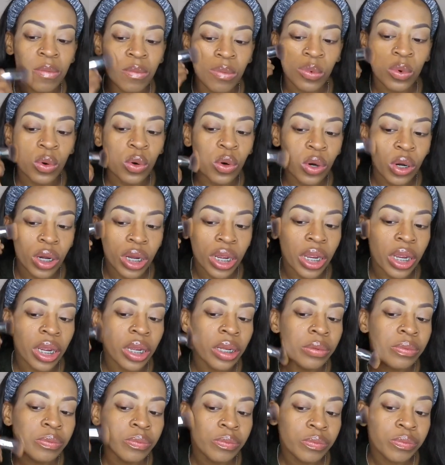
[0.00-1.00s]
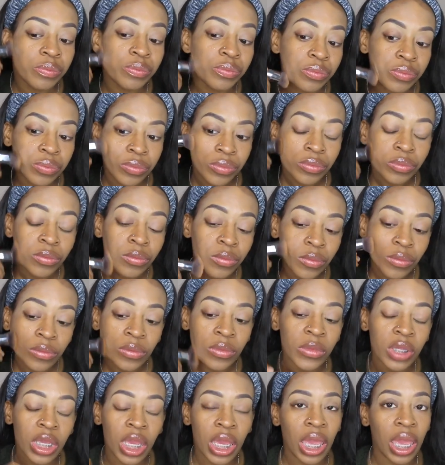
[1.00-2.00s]
more
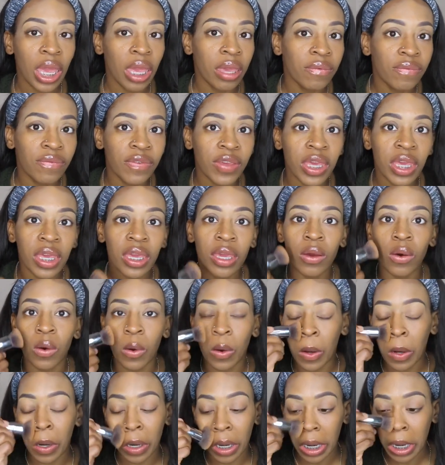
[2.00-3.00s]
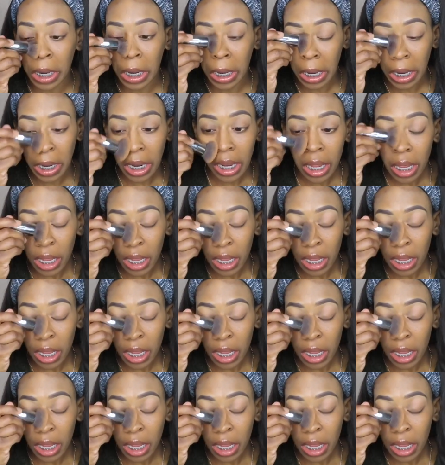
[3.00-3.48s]
heavy or